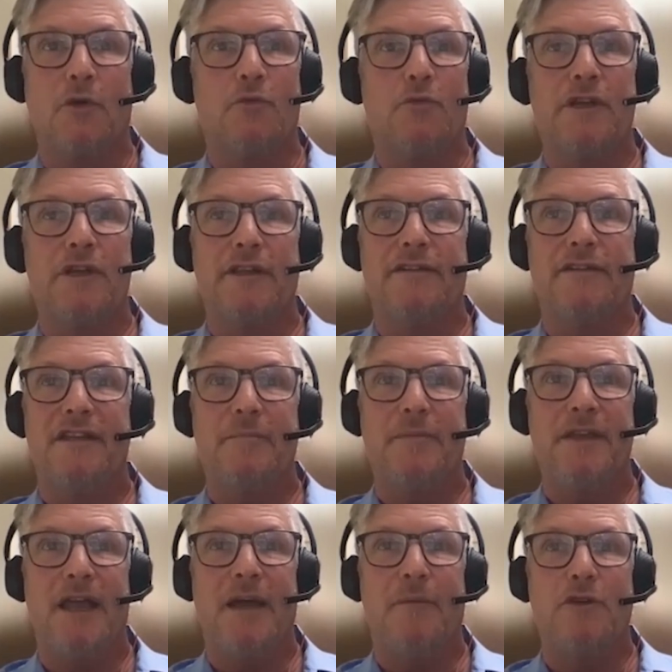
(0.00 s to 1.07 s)
really,
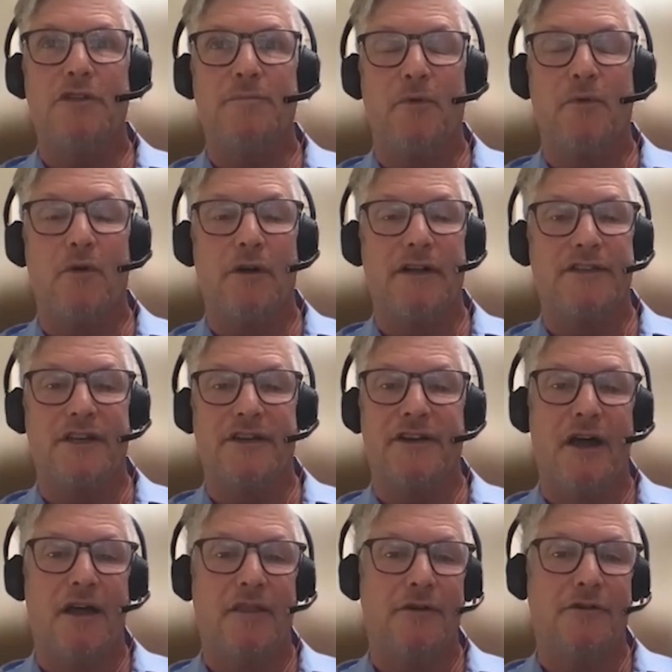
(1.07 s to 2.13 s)
TPM was born as
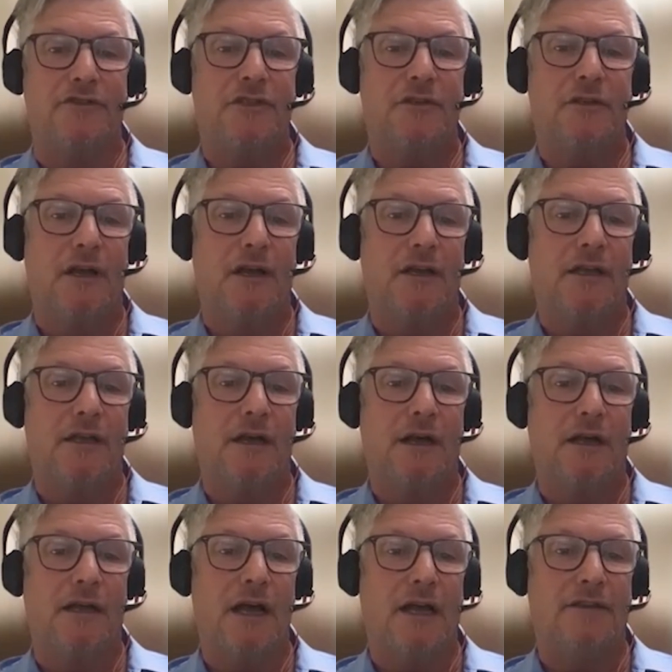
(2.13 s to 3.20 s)
another
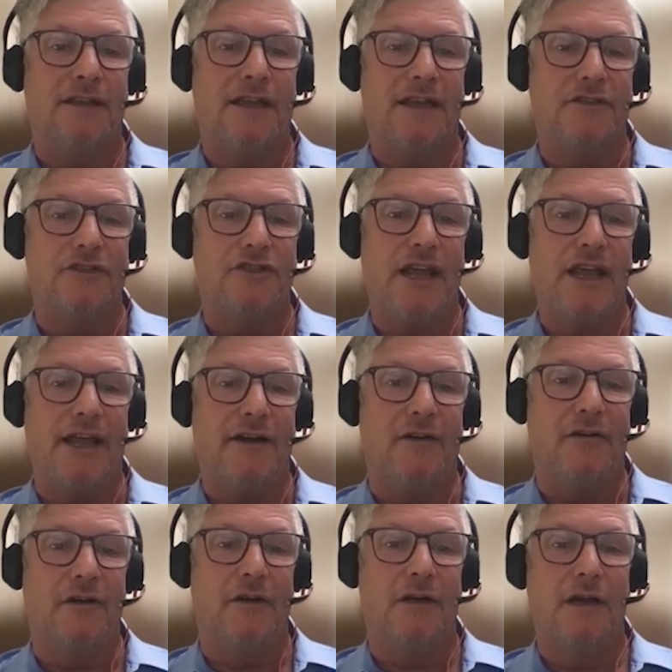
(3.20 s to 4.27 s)
content
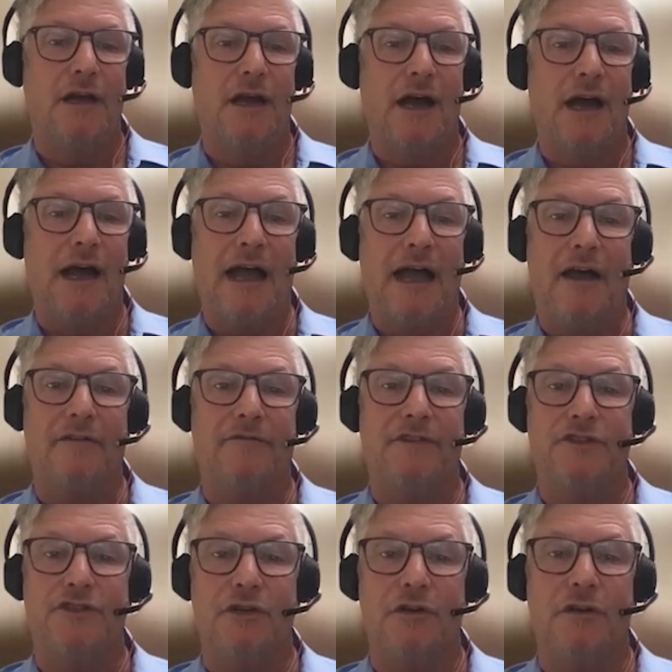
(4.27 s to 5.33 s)
channel out of
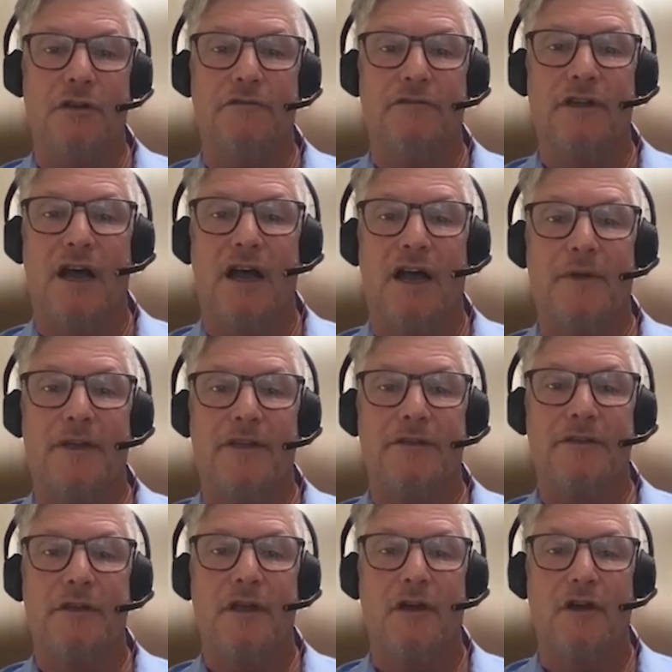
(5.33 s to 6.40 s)
the Journal of
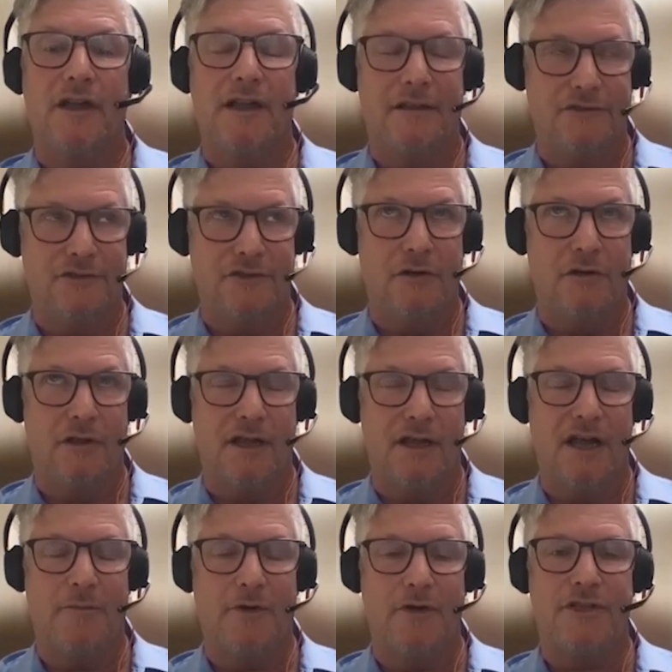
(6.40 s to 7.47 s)

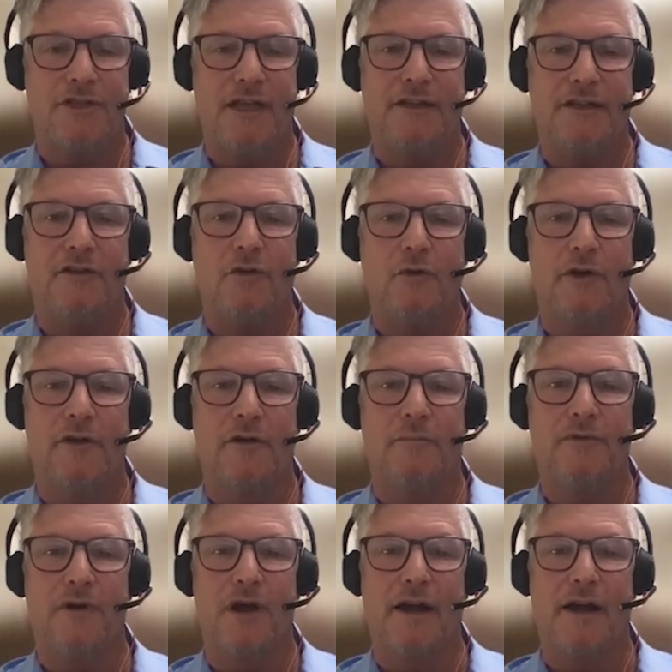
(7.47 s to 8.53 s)
Commerce
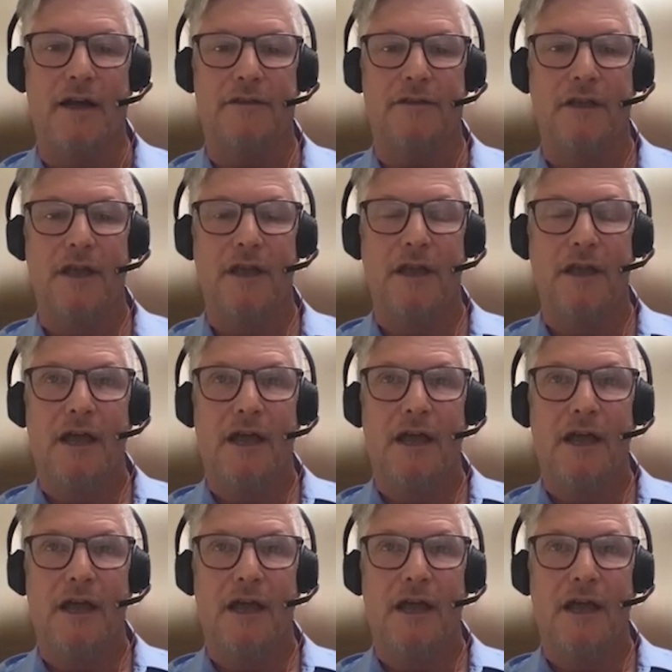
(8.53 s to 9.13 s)
editorial product.